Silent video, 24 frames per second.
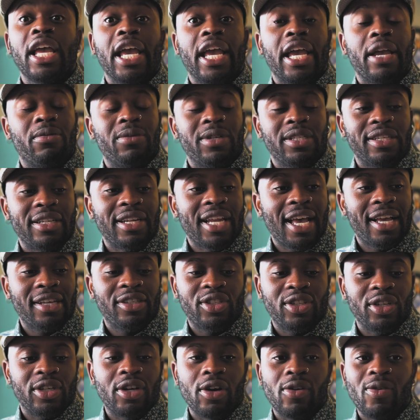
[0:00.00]
It was nice
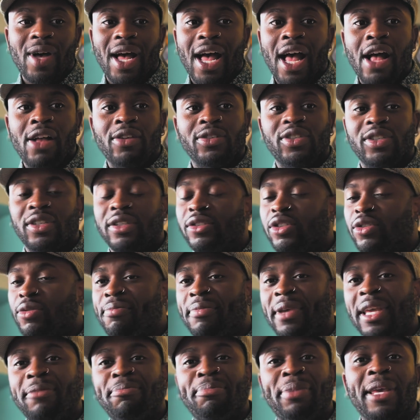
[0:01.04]
to go out and to
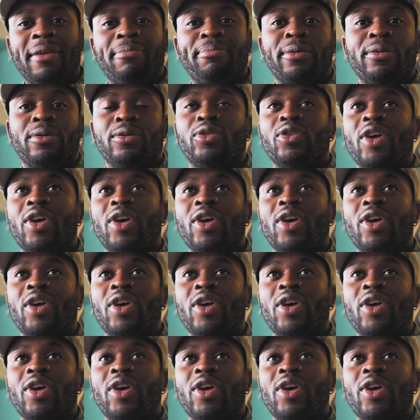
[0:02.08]
meet people,